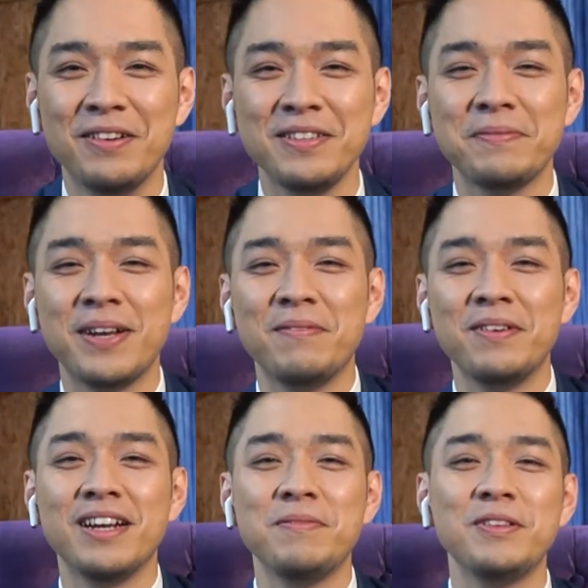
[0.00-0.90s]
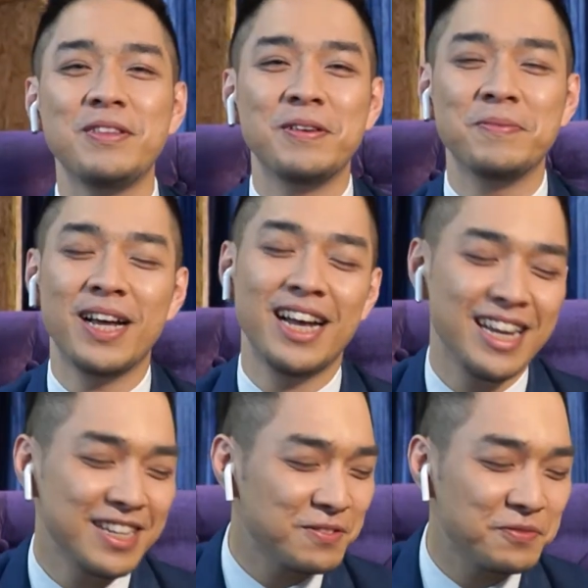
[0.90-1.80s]
sempat upload dalam YouTube.
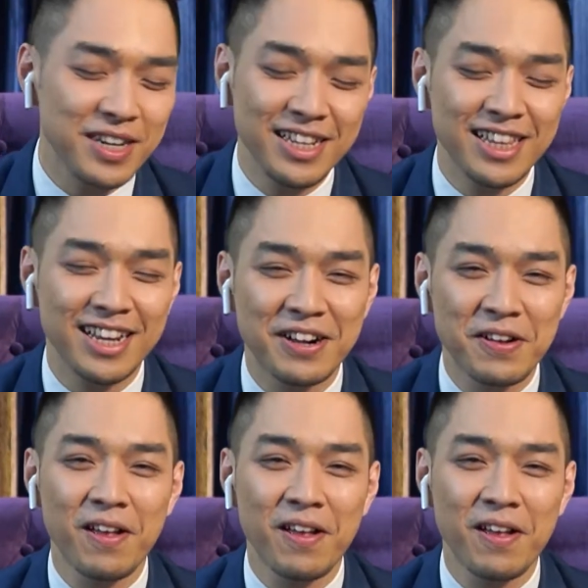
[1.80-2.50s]
That's funny thing.